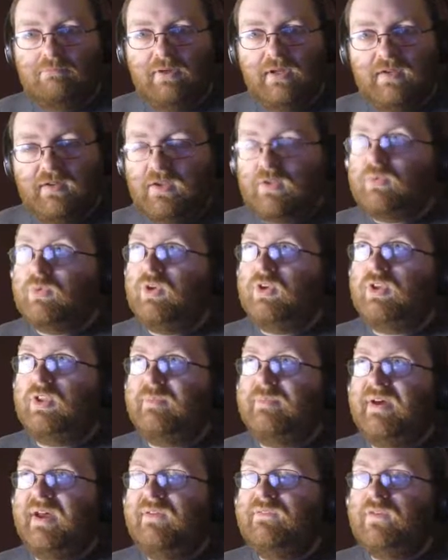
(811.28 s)
He takes one look at the
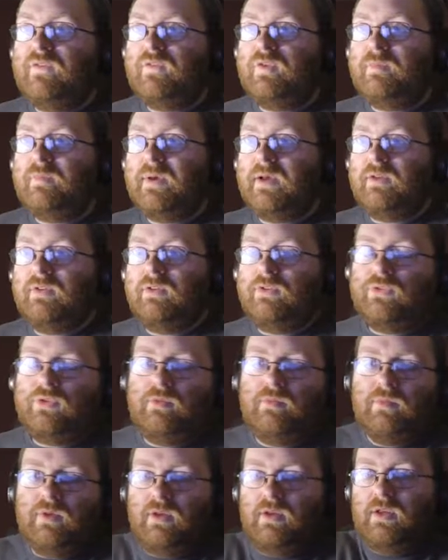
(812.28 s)
buy, £15 is
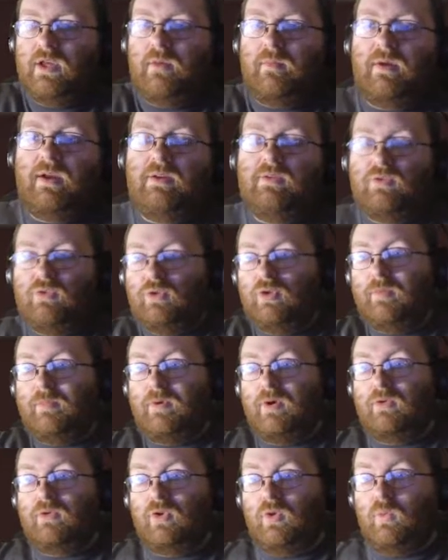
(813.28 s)
it? Here you go, mate. Took the
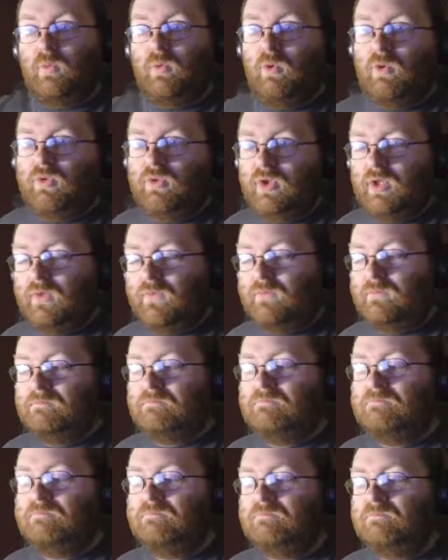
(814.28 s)
box and walked off.
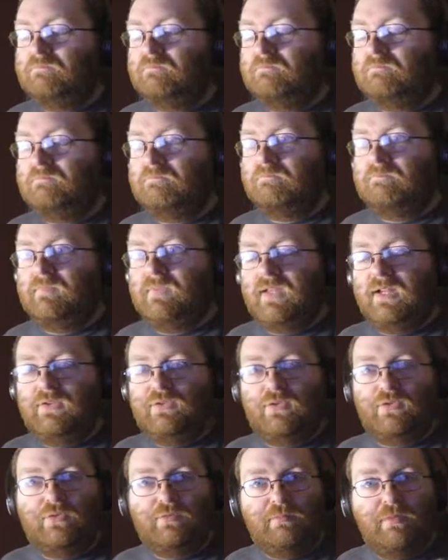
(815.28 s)
And he
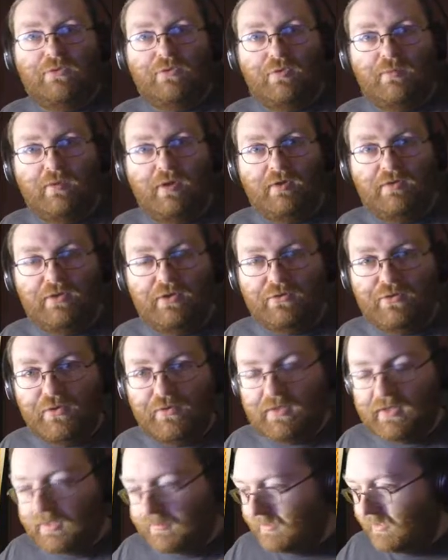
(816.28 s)
says, Mr. Mod, it's
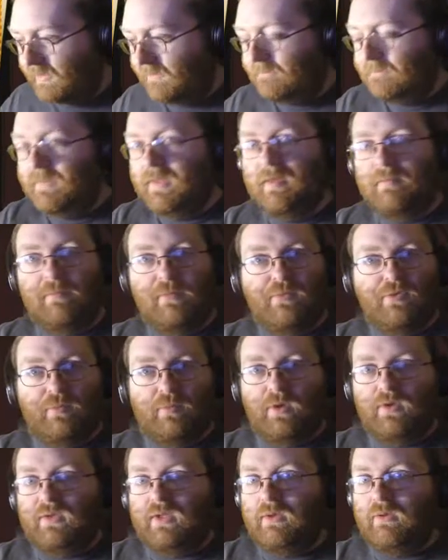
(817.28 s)
okay, mate. Mr.
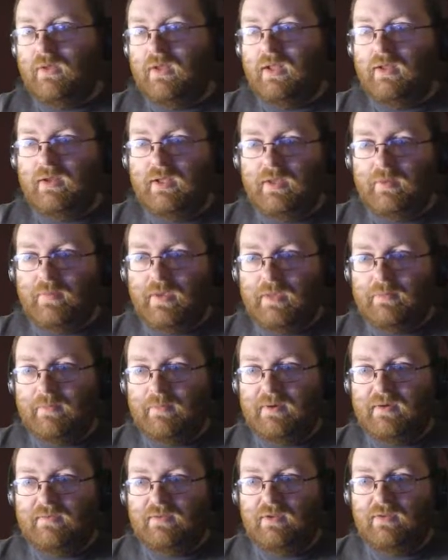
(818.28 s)
Mod, I'll let you pay me
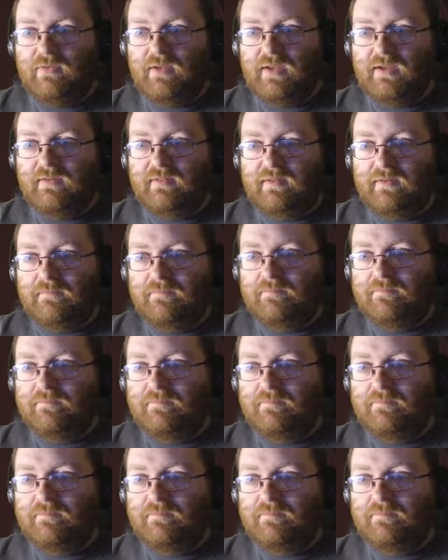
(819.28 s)
back for this later.